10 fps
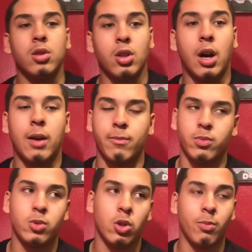
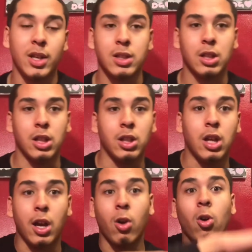so basically
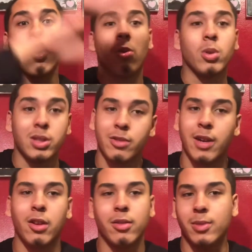they always
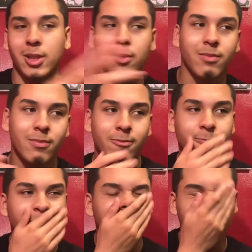surrounded me.
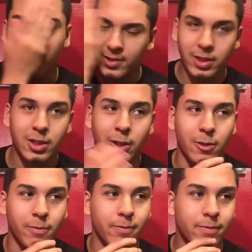
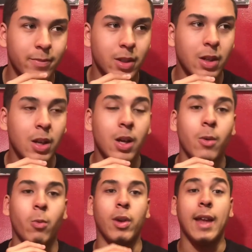So
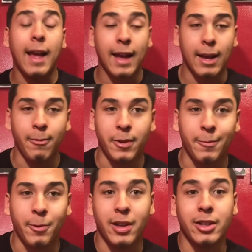when that
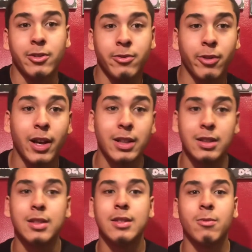happened, one of
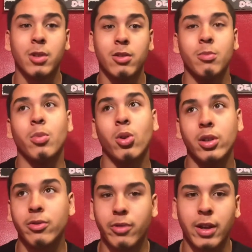the
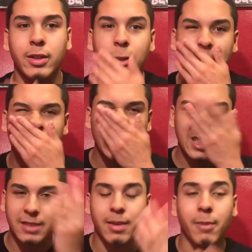boys' friend,
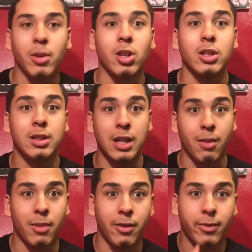smacked me on the side of
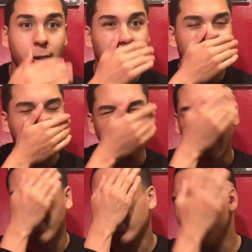my face.
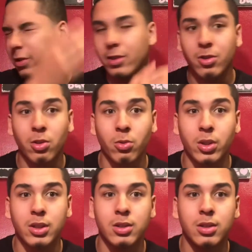Yo, you know what?